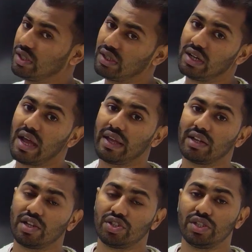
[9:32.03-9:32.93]
like
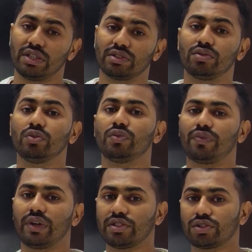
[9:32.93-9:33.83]
Russian school,
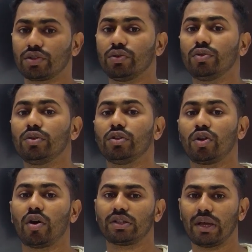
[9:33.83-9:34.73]
French school,
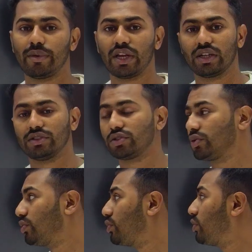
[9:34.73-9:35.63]
North American
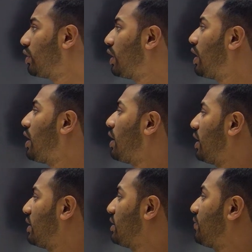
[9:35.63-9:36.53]
school,
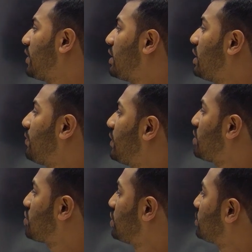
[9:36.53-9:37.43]
and different
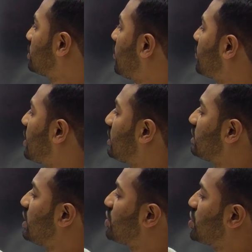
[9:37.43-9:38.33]
definitions of
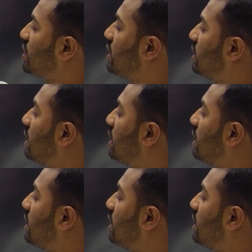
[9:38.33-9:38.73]
translation,